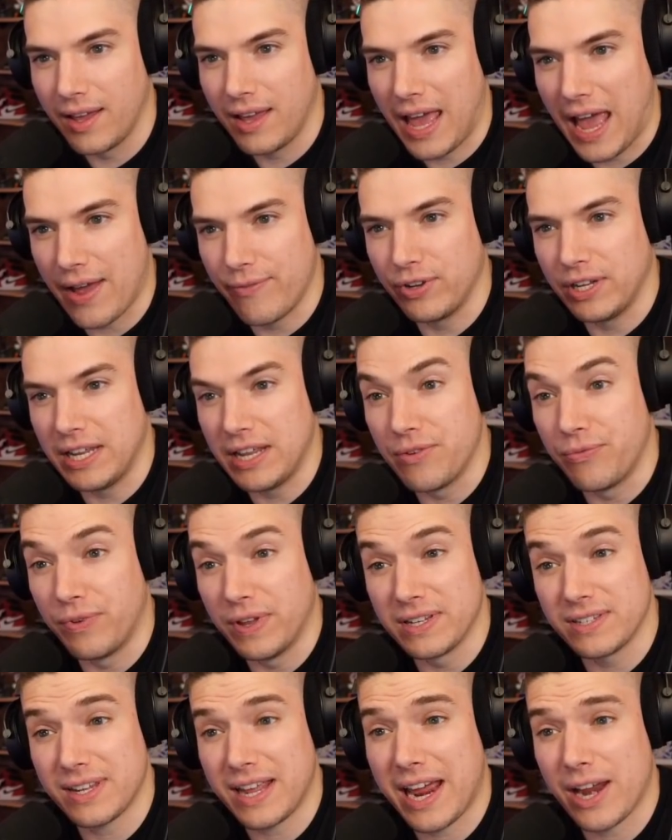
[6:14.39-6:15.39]
Heavenly
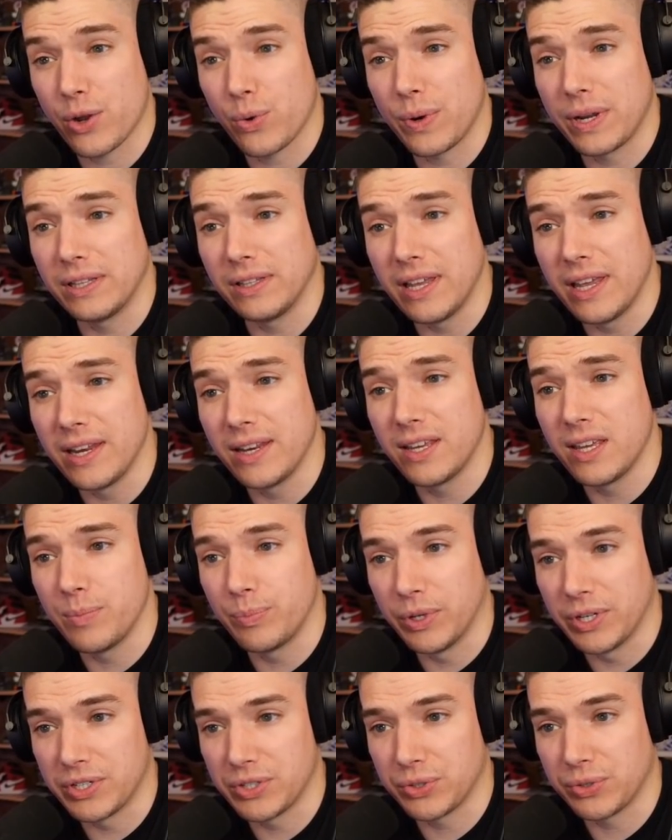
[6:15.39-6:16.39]
Events category lead, Ki
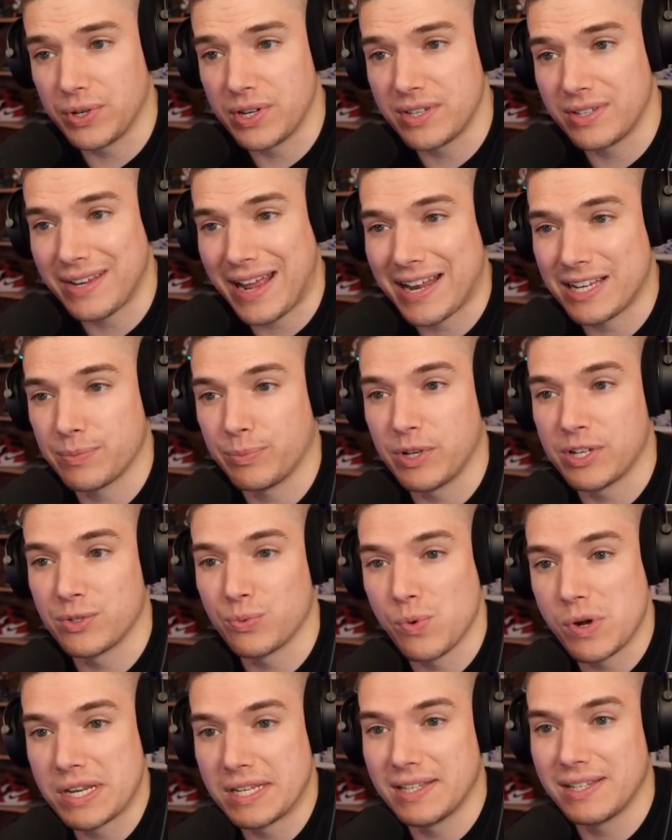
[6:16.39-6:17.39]
plus three, stats plus
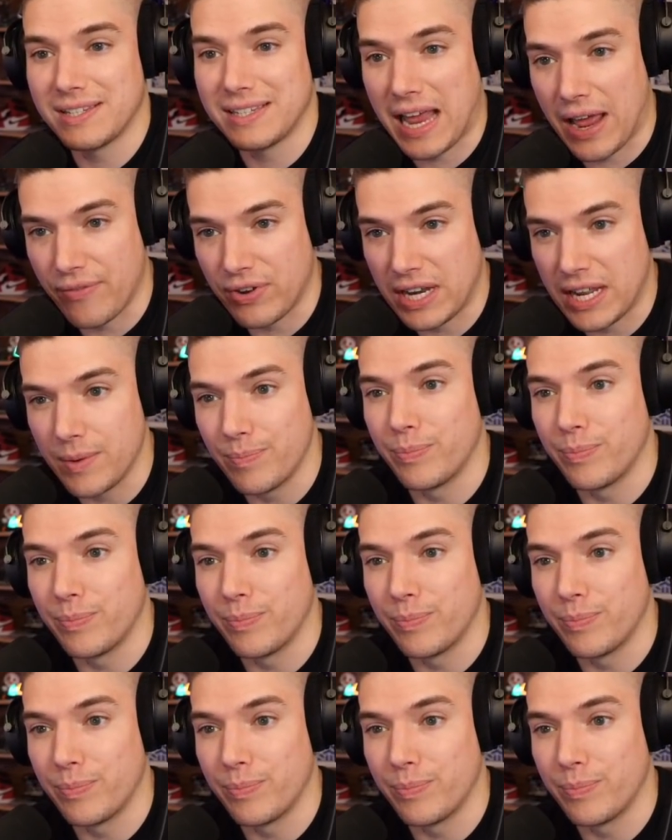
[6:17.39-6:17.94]
170.